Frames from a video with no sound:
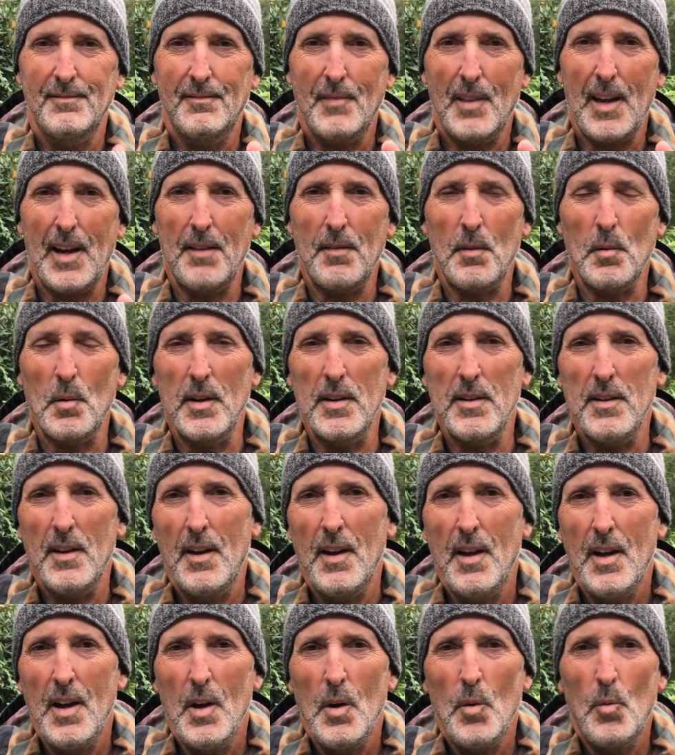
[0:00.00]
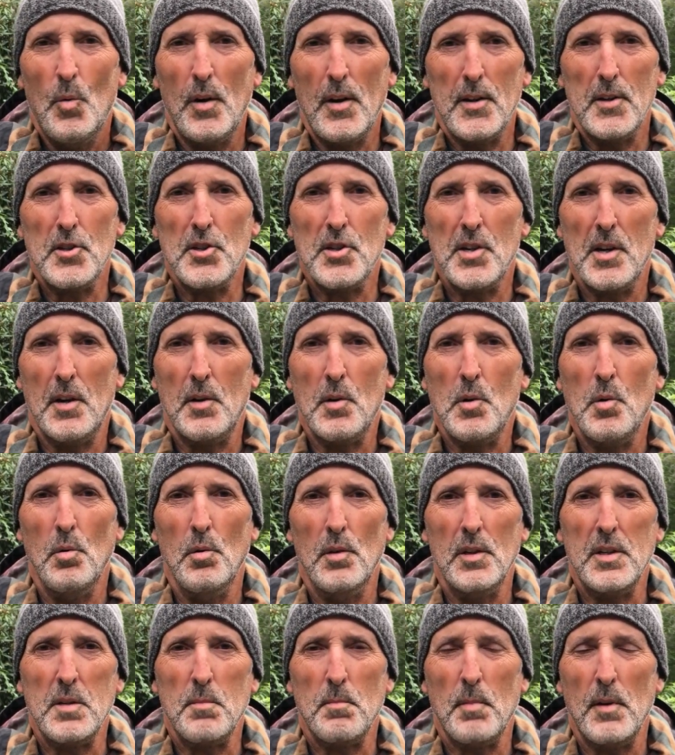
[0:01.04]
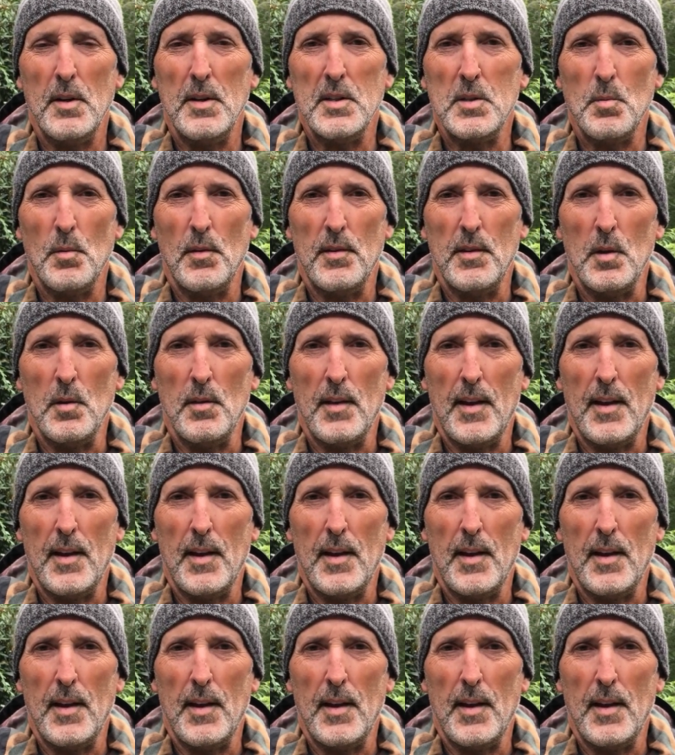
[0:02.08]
Hey everyone, wanted to share a cool experience with you